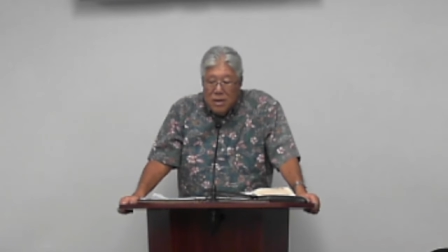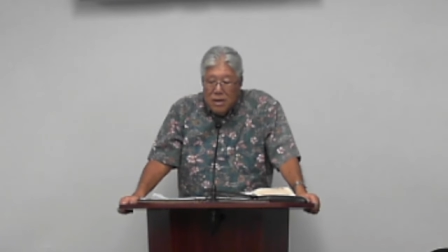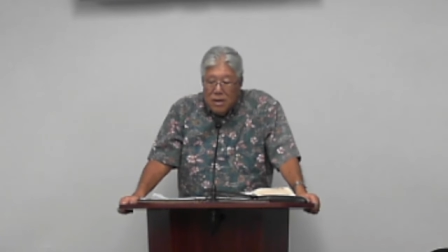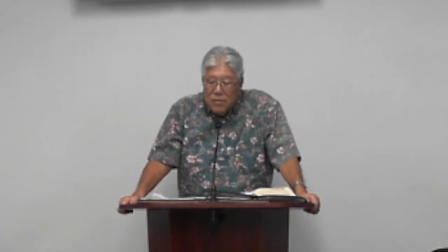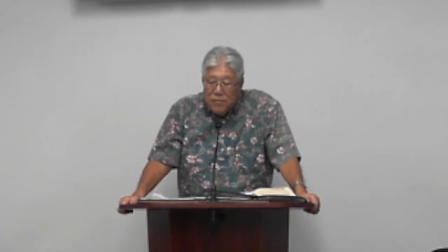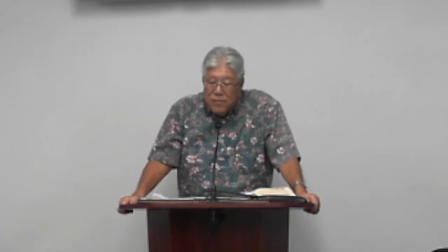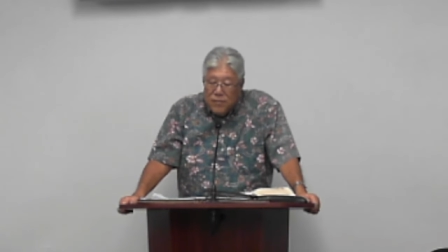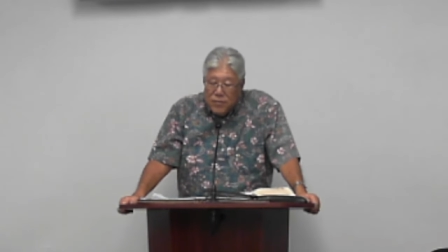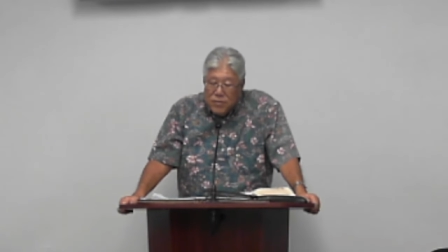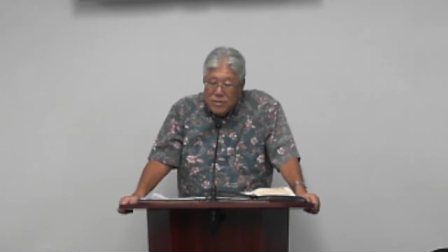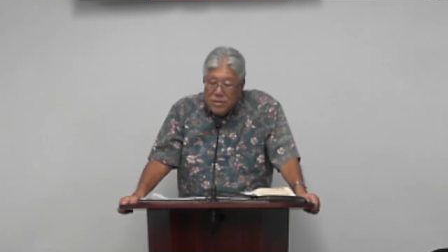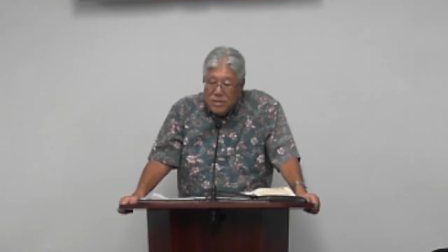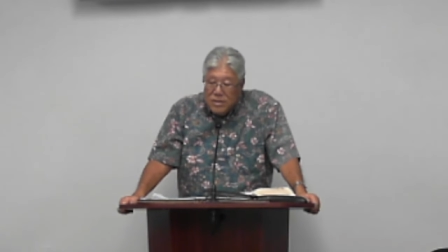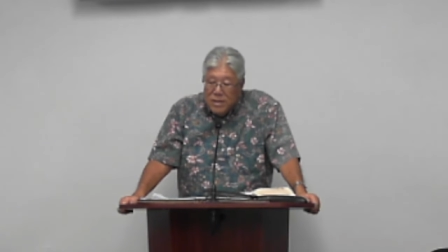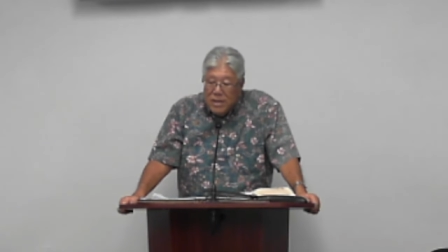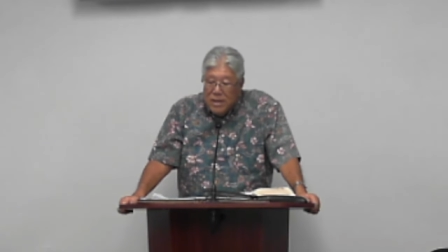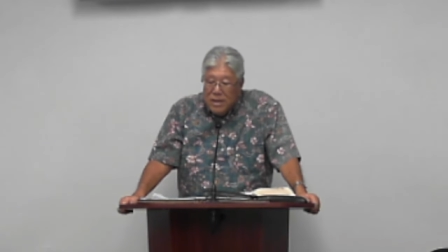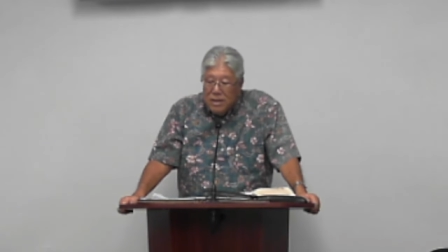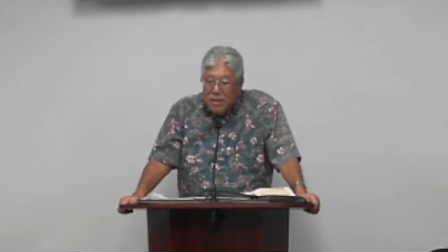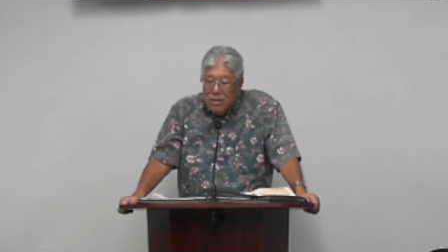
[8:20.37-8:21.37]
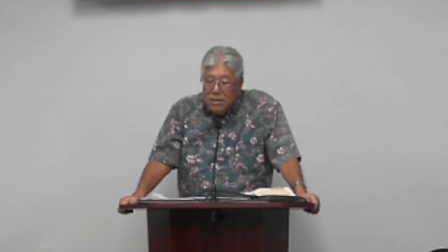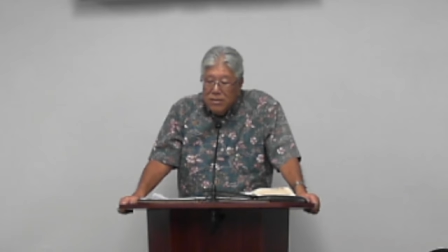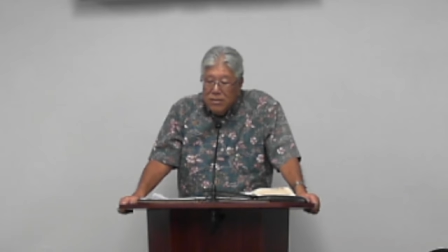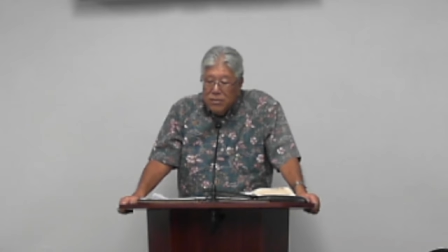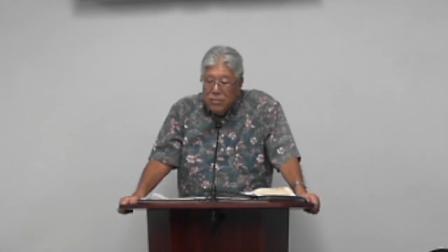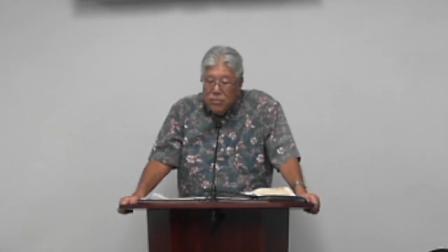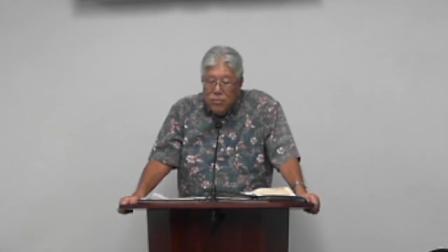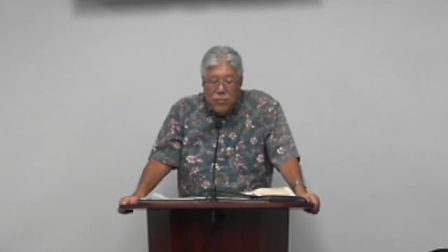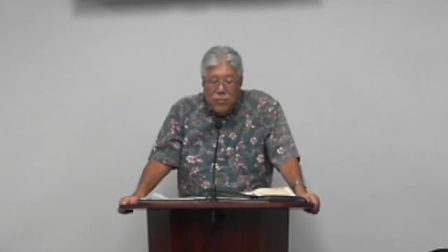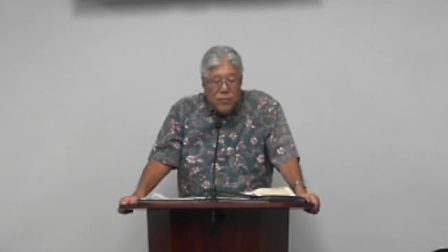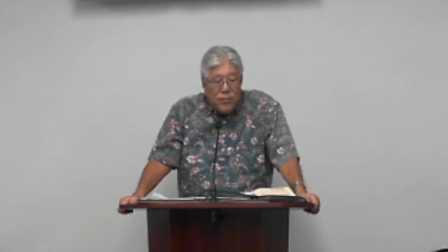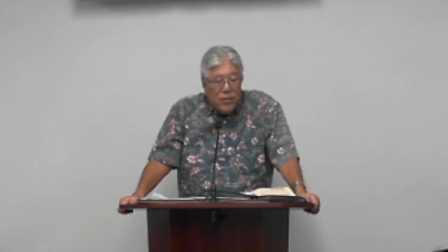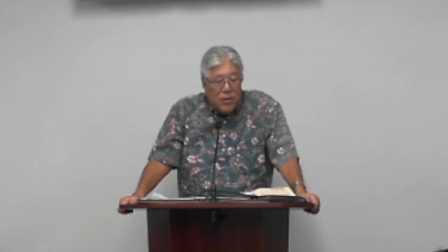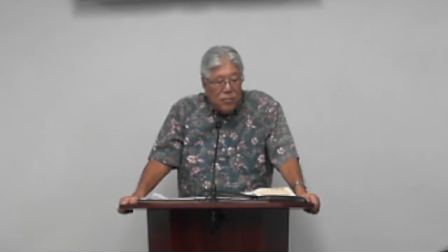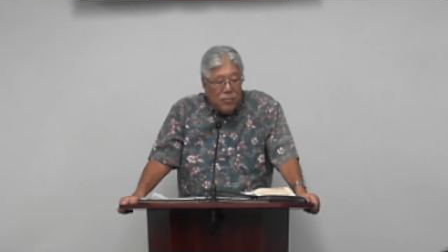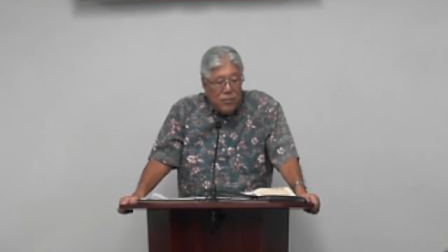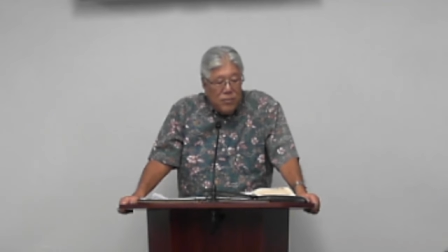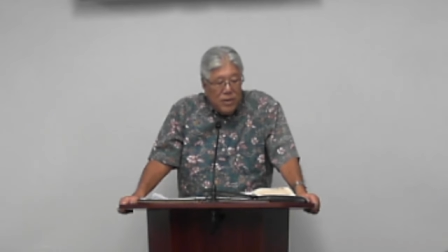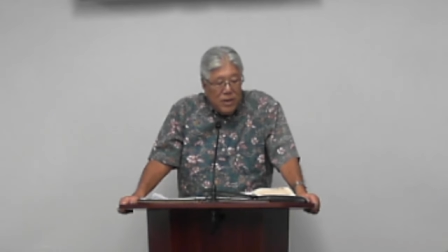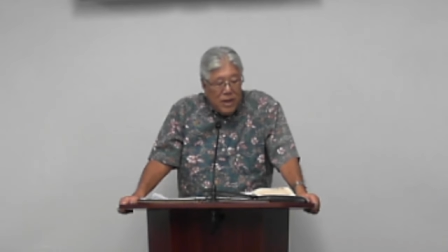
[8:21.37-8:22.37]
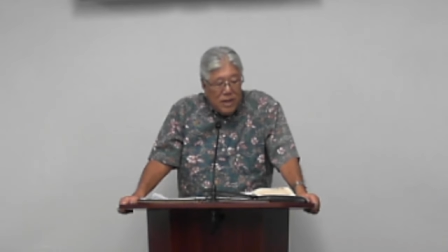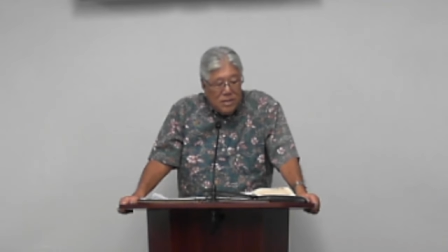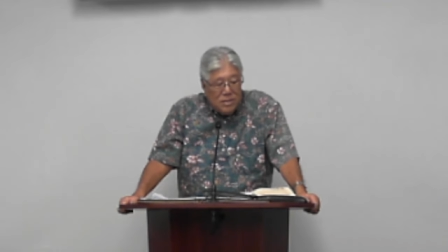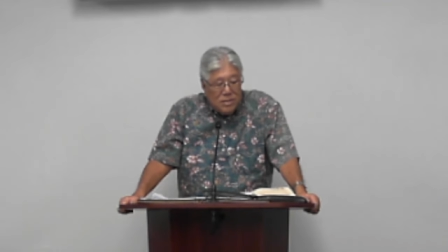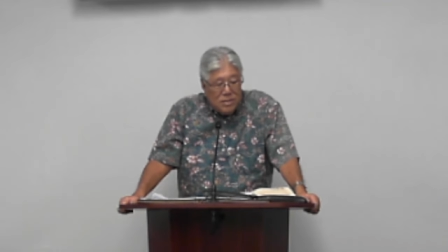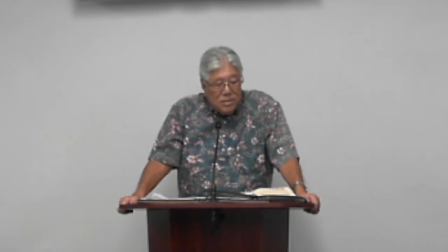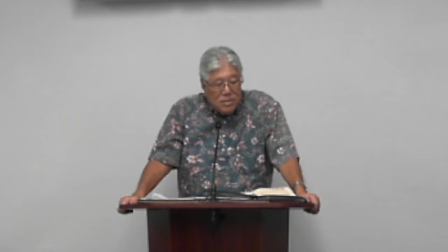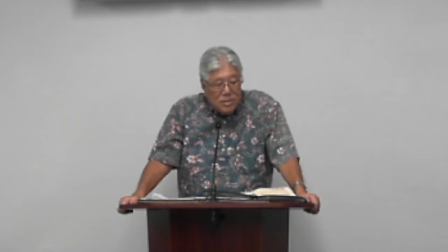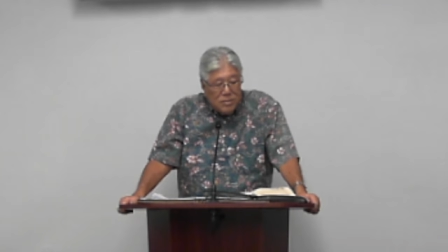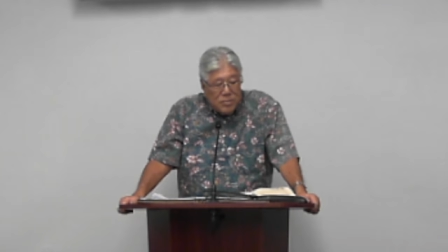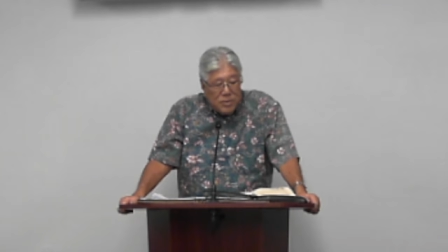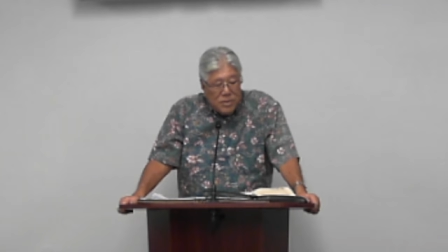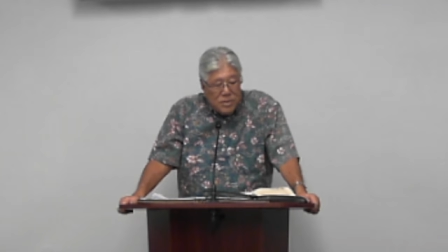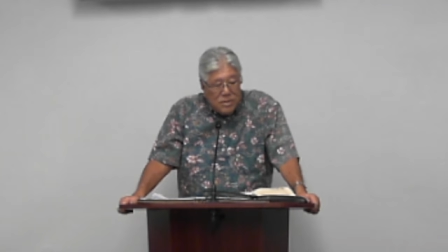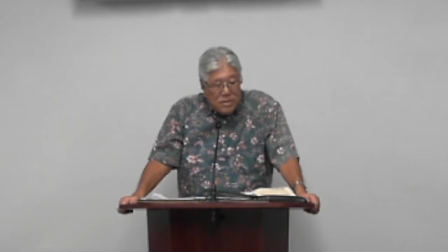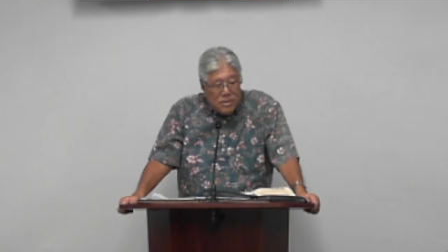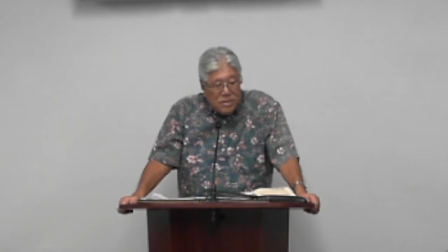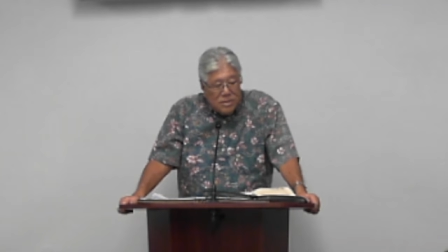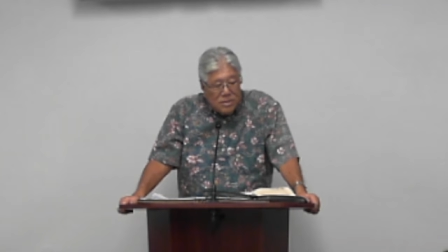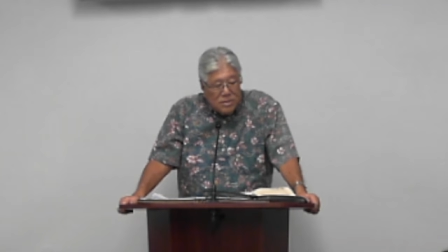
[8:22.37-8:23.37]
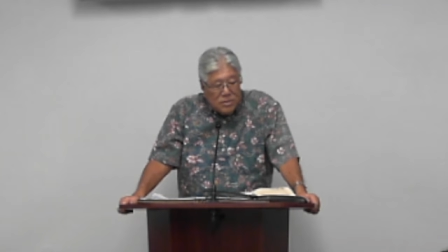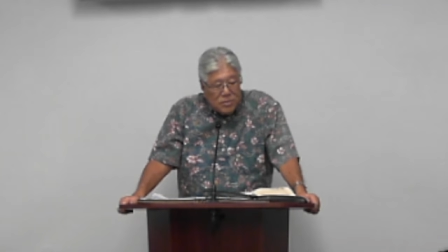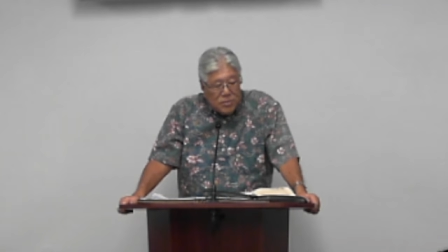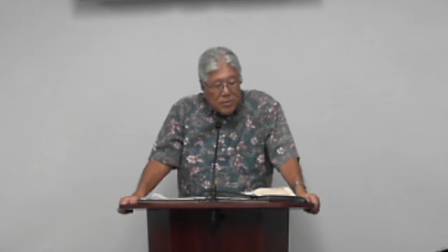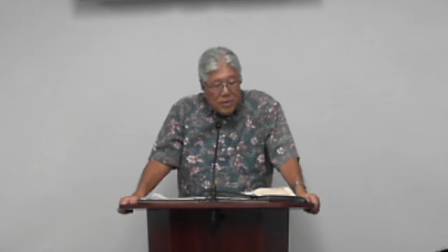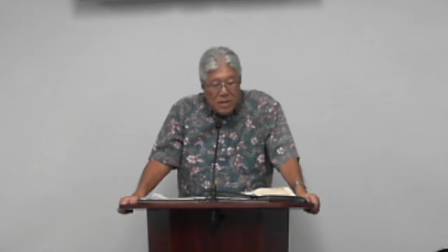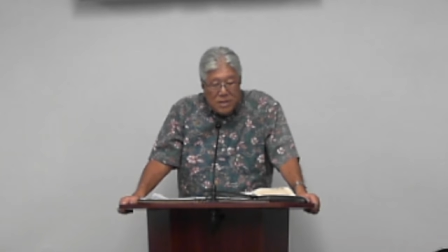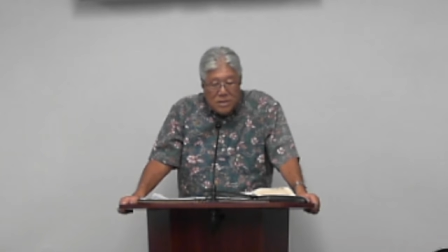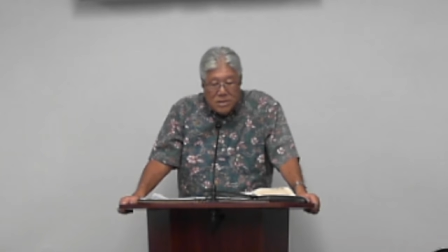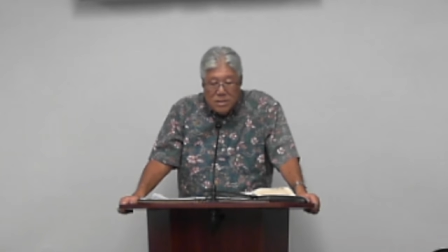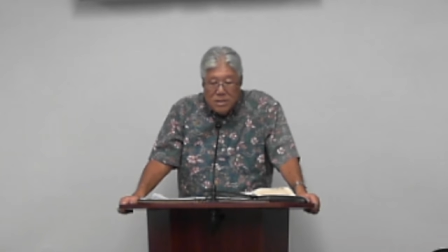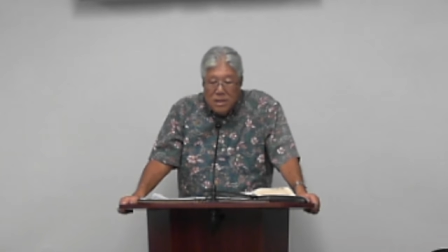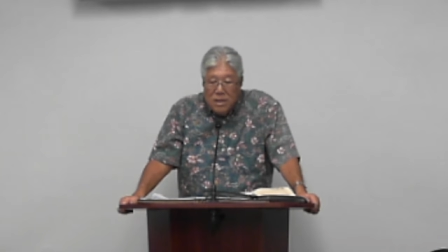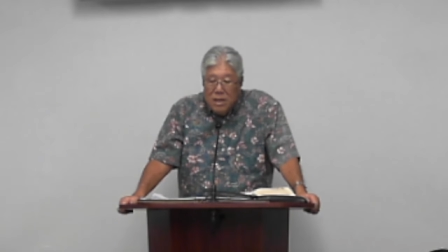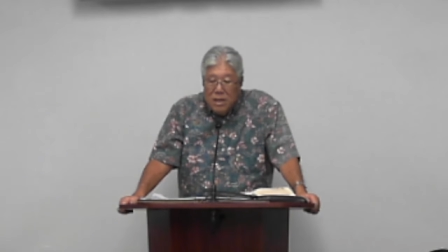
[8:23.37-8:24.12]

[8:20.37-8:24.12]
of forsaking their newfound relationship in Jesus Christ